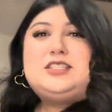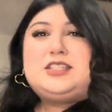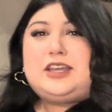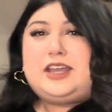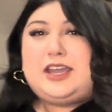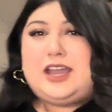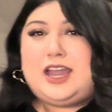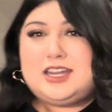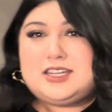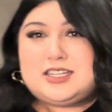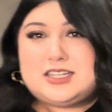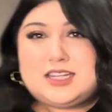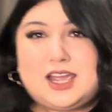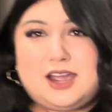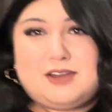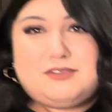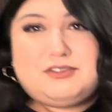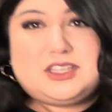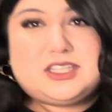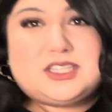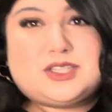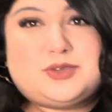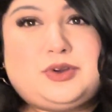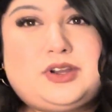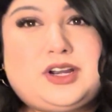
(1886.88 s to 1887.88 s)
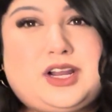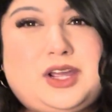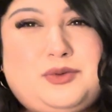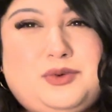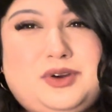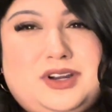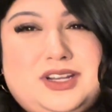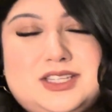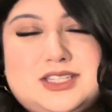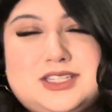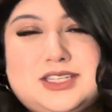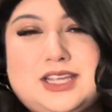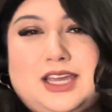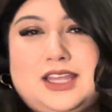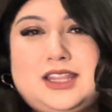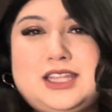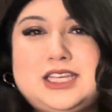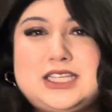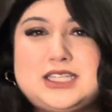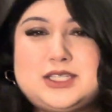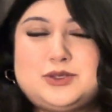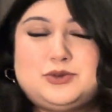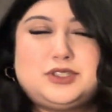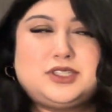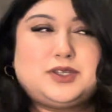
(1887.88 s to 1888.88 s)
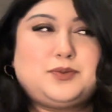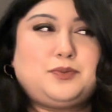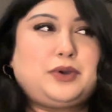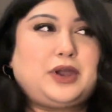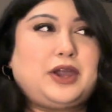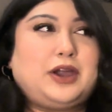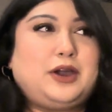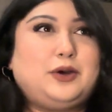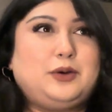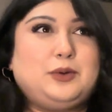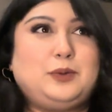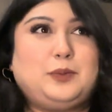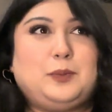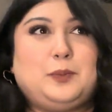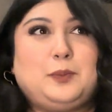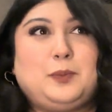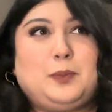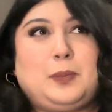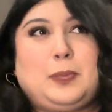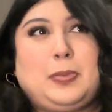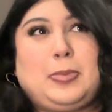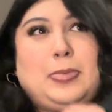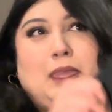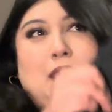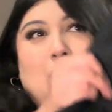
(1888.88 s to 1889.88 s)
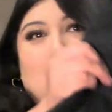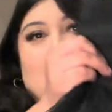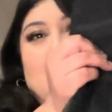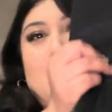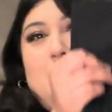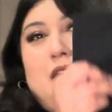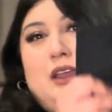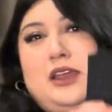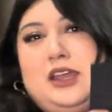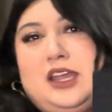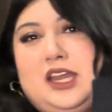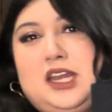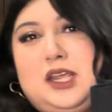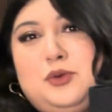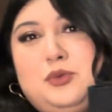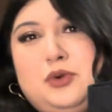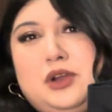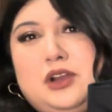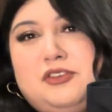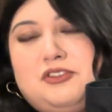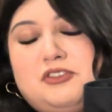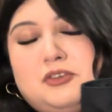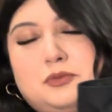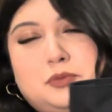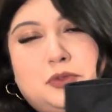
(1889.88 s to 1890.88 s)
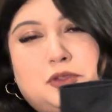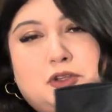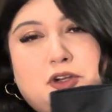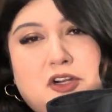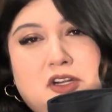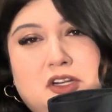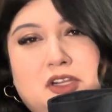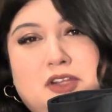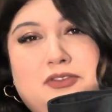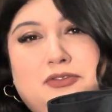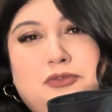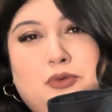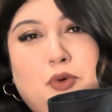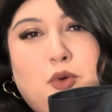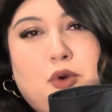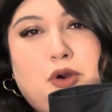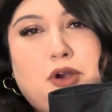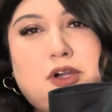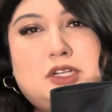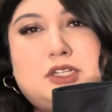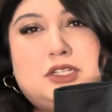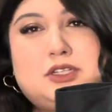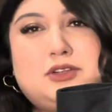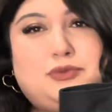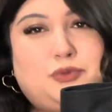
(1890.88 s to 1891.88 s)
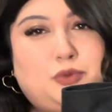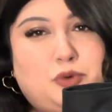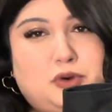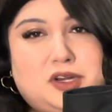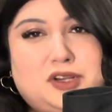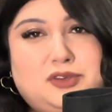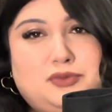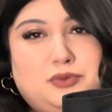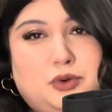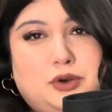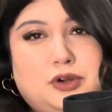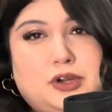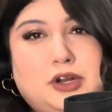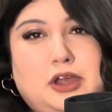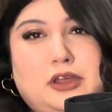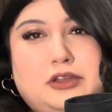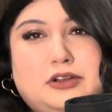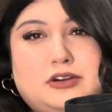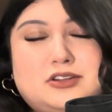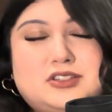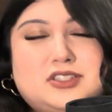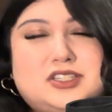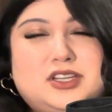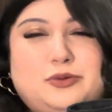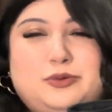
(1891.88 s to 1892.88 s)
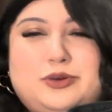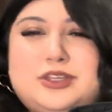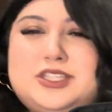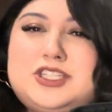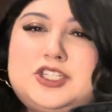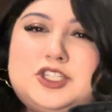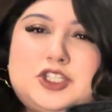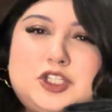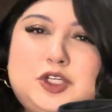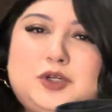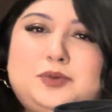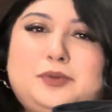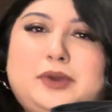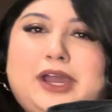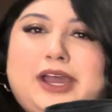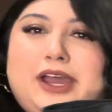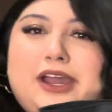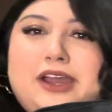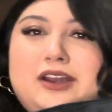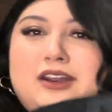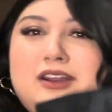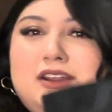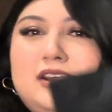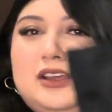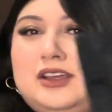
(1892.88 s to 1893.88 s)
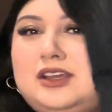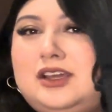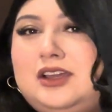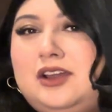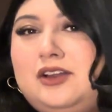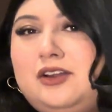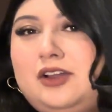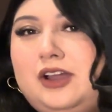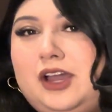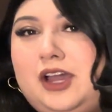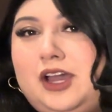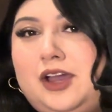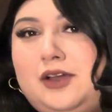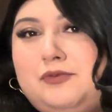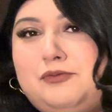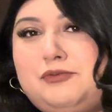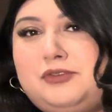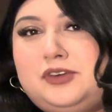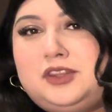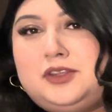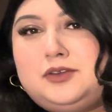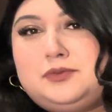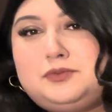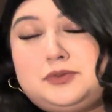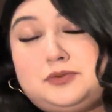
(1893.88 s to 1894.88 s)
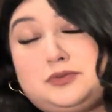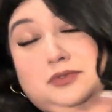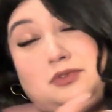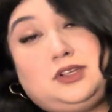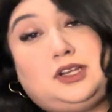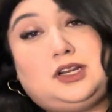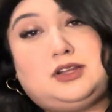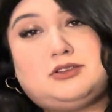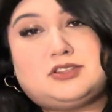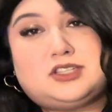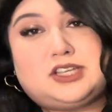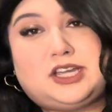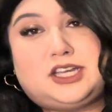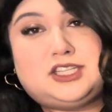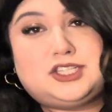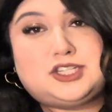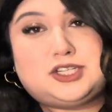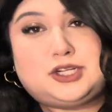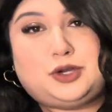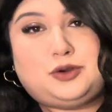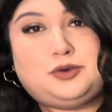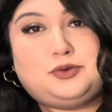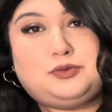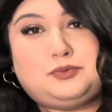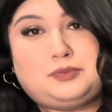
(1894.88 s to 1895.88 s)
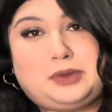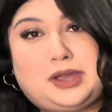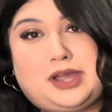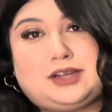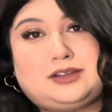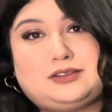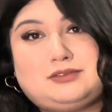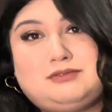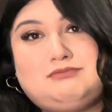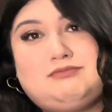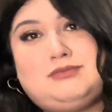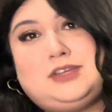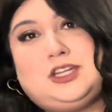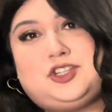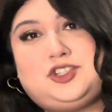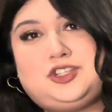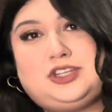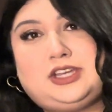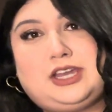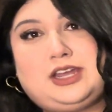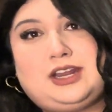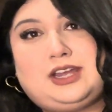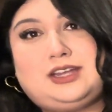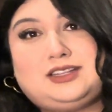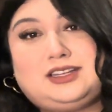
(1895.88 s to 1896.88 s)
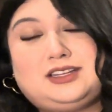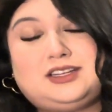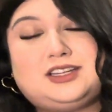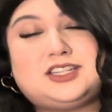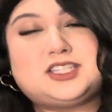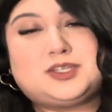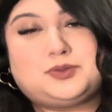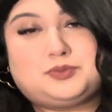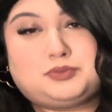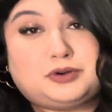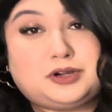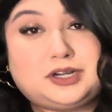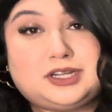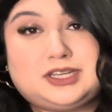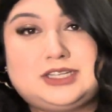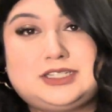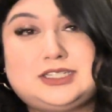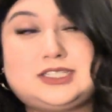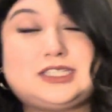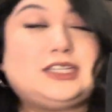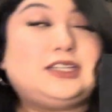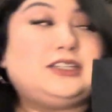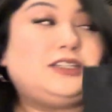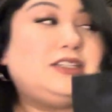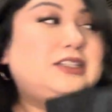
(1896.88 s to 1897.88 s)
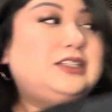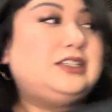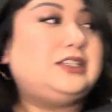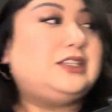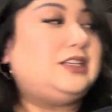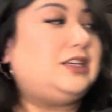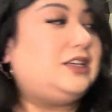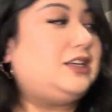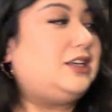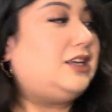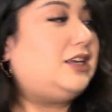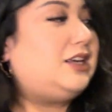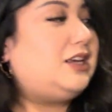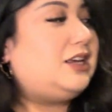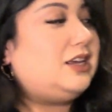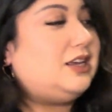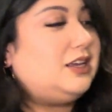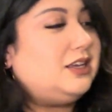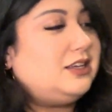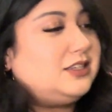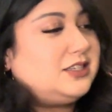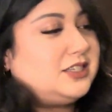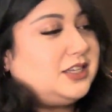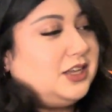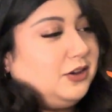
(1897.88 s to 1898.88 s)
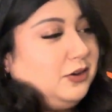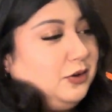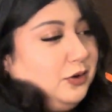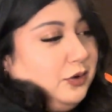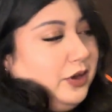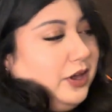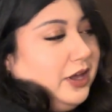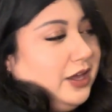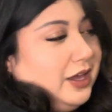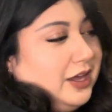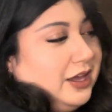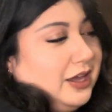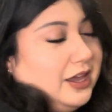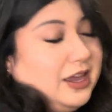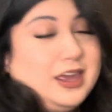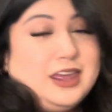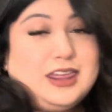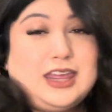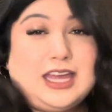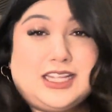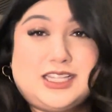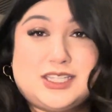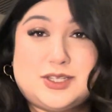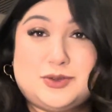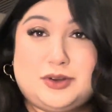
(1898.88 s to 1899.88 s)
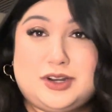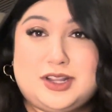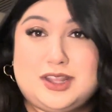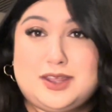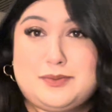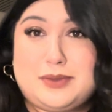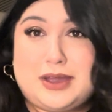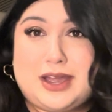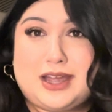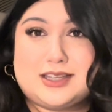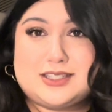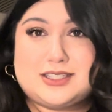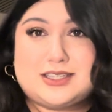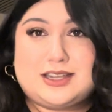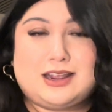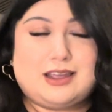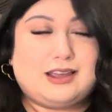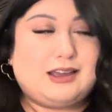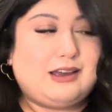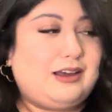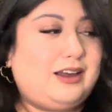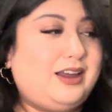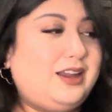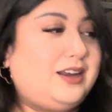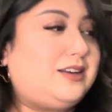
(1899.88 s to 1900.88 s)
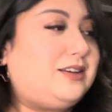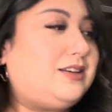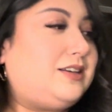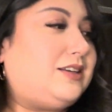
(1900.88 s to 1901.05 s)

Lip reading: I had to have this one. I want to say this was about anywhere from $34 to $44, so it wasn't too bad for the size tote bag that you get. I think it's a pretty good deal. So that's one of the bags that I got.